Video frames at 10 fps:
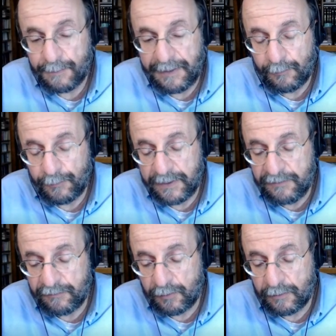about what
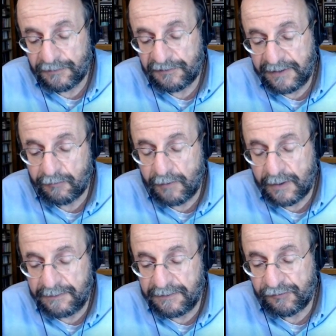he calls later
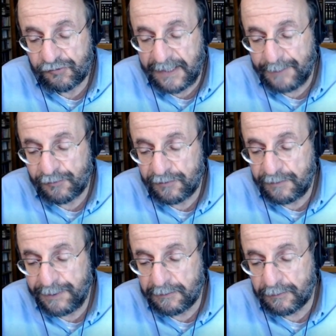on in this chapter the
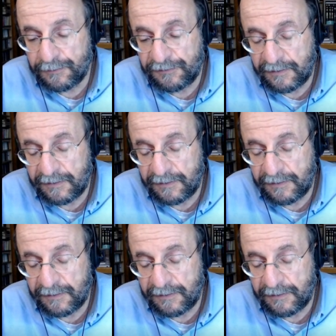pillars